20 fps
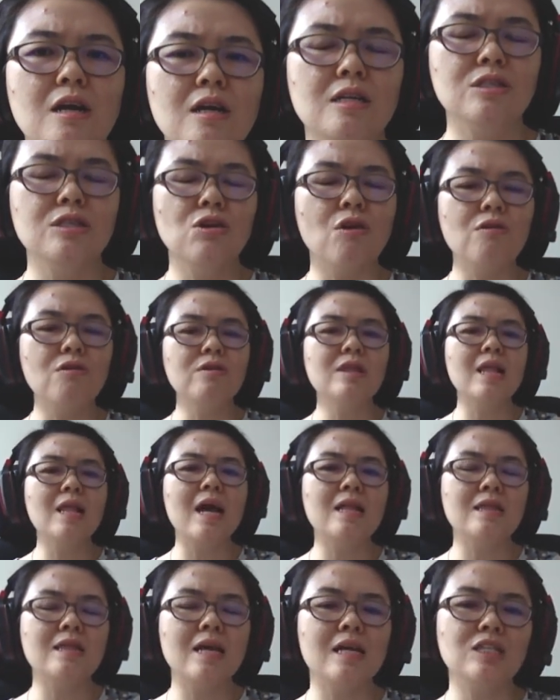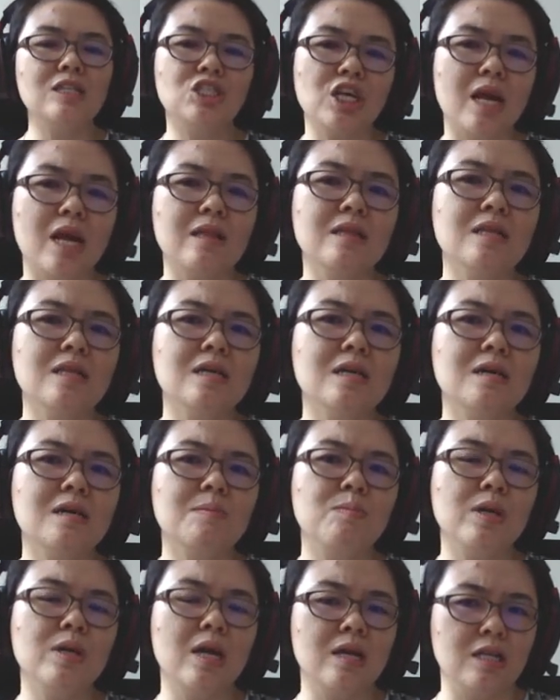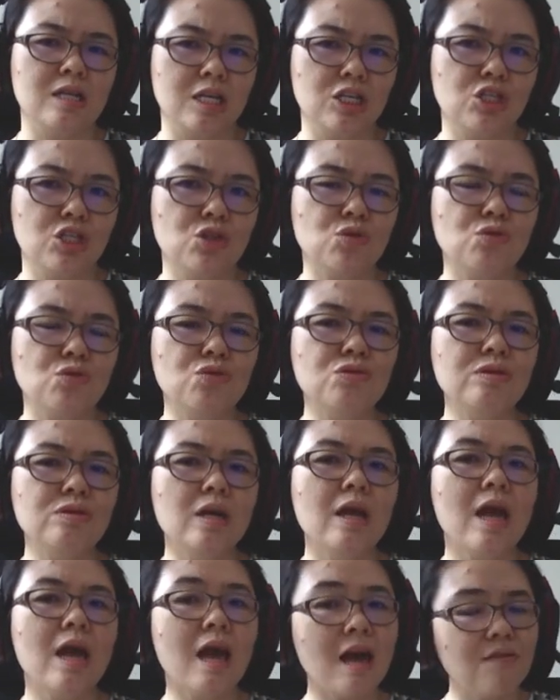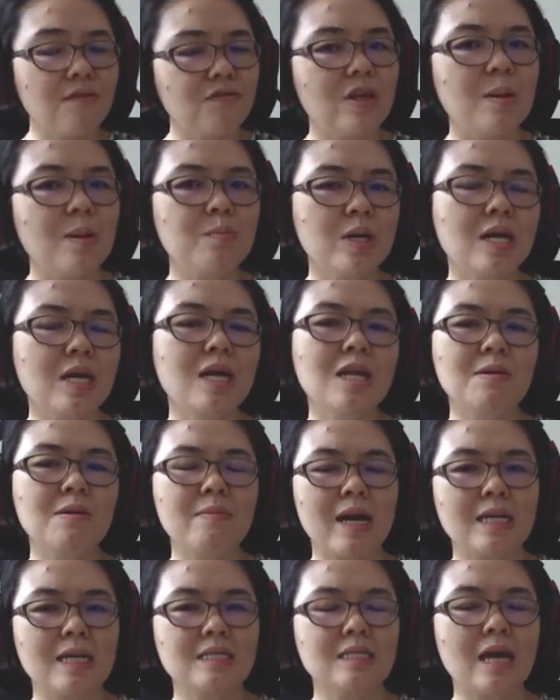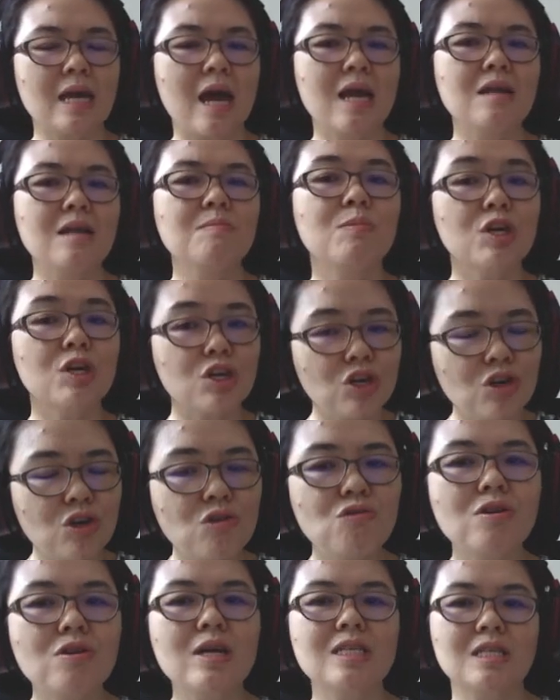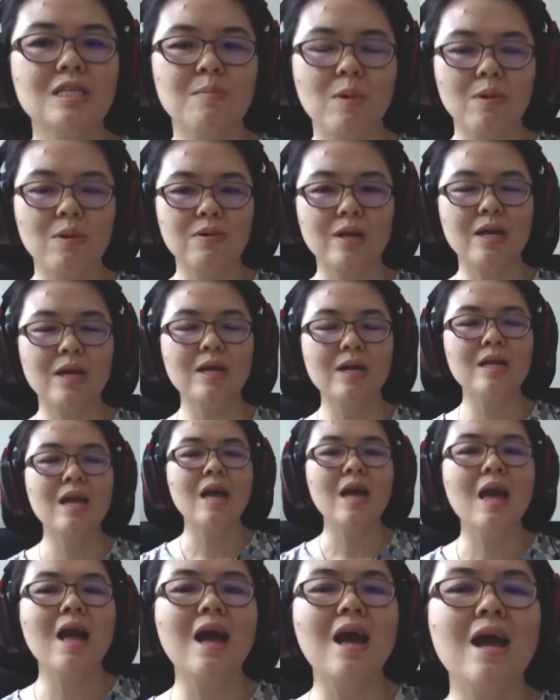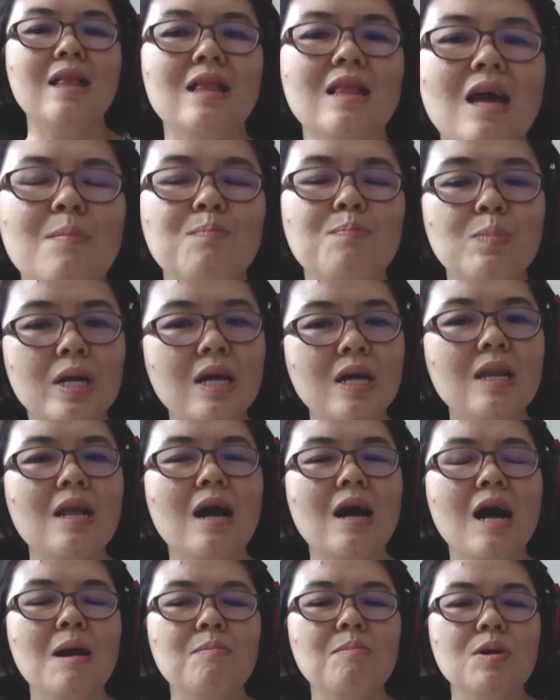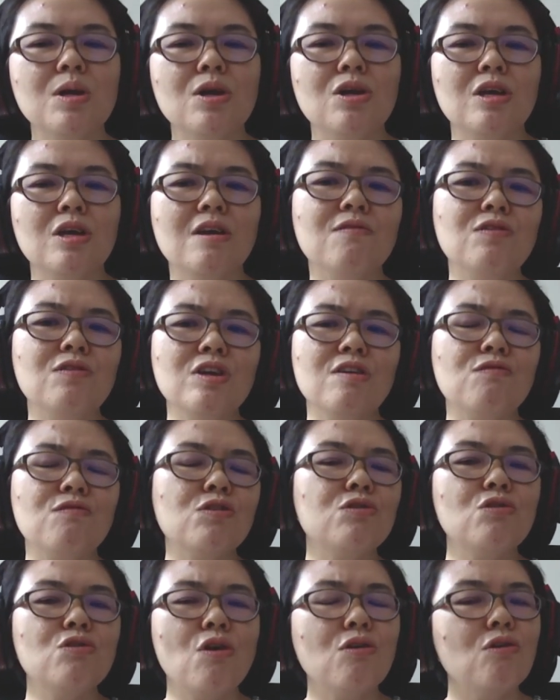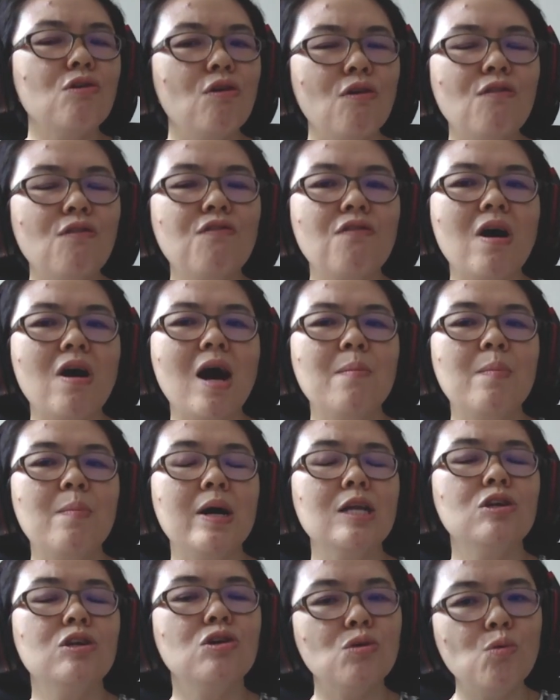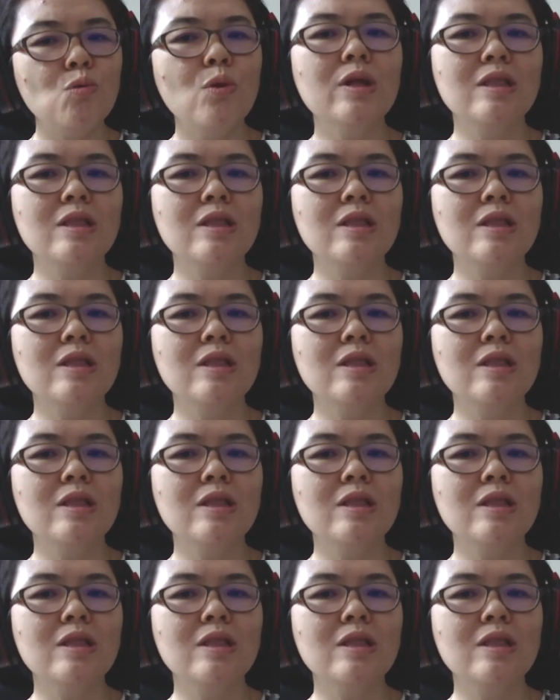don't let that gender be an issue. Have that beginner mindset. Be curious about it, and then pick it up. Even if you don't go far, but you will